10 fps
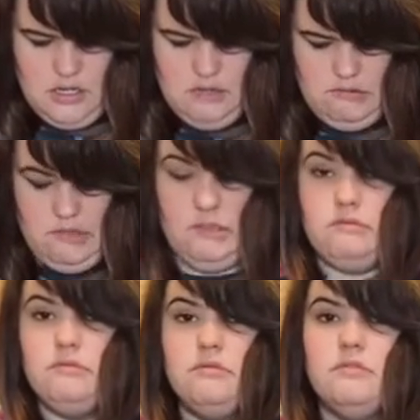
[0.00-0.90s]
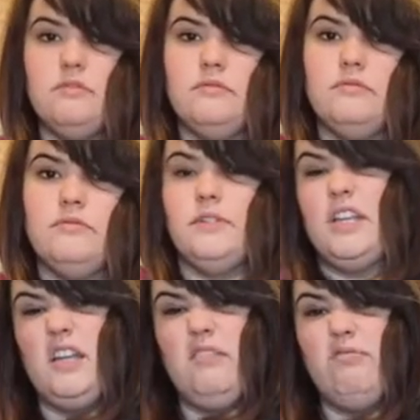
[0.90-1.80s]
Well,
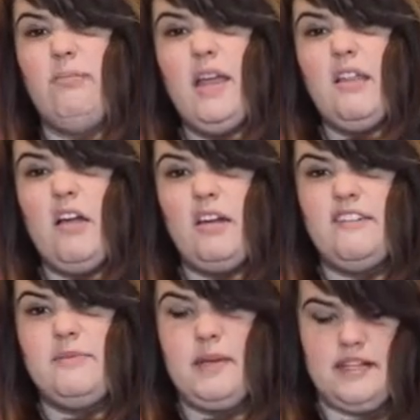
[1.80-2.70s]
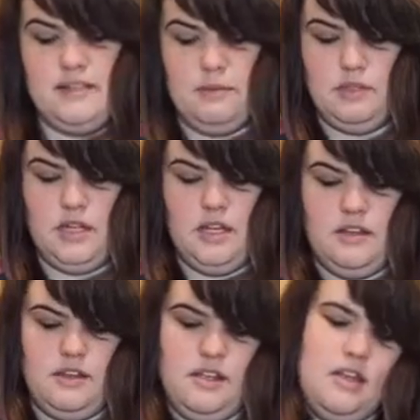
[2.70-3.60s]
you know, make it long enough to make a double knot
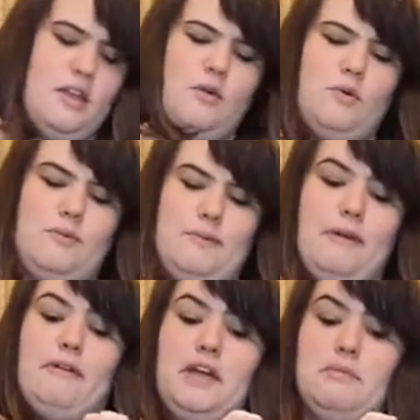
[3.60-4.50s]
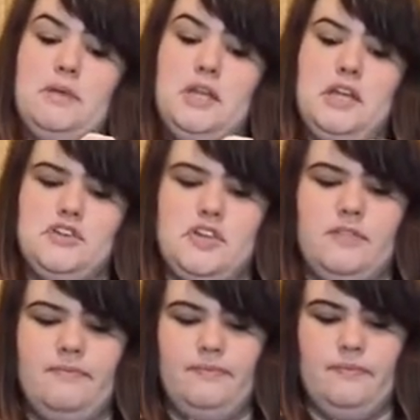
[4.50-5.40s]
would be my
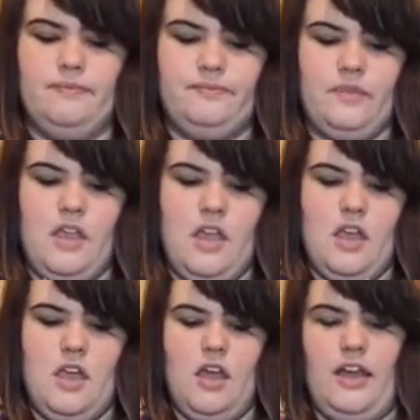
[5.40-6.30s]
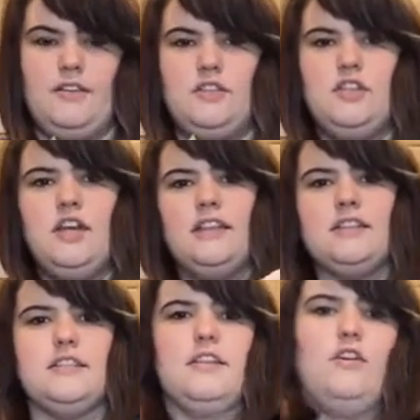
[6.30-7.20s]
recommendation. Okay, so then you got
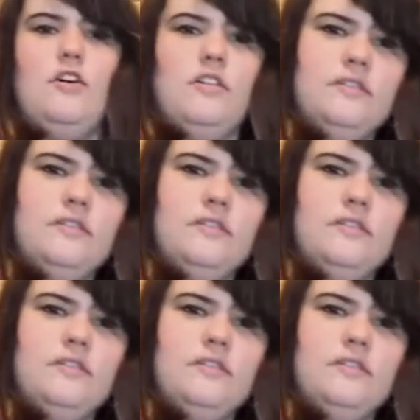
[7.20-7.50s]
this little